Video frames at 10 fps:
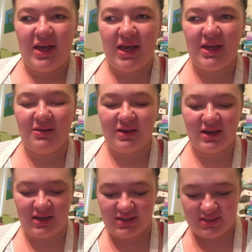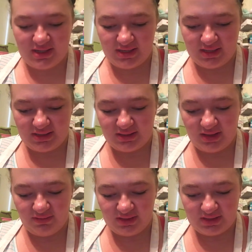Hey you guys, it is
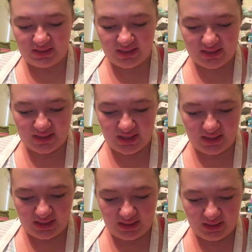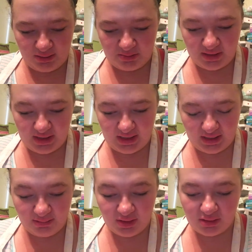11:16
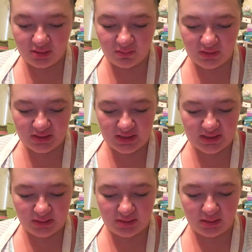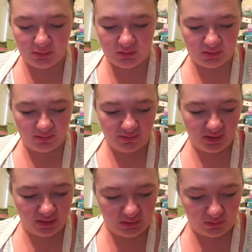p.m. on Wednesday, September
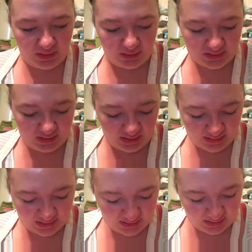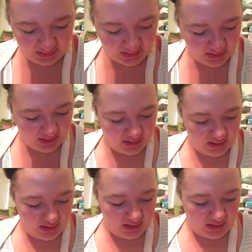25th, 2019,
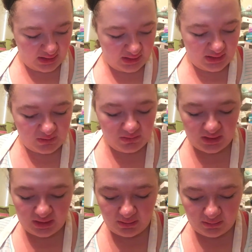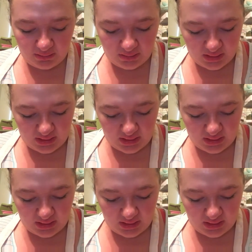and in this video